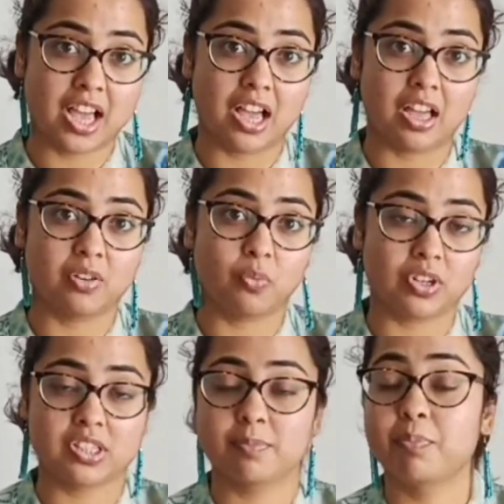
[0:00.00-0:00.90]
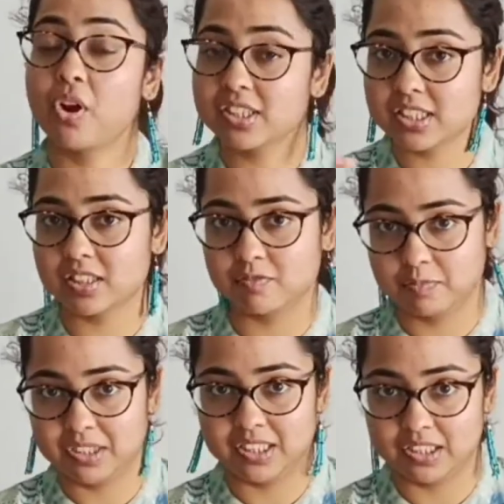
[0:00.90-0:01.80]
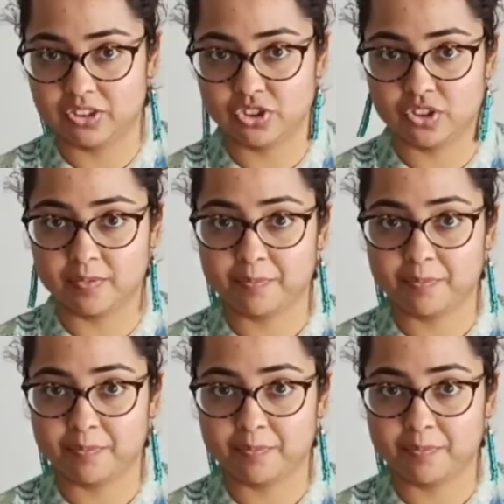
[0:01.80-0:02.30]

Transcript: and what is the process of mediation.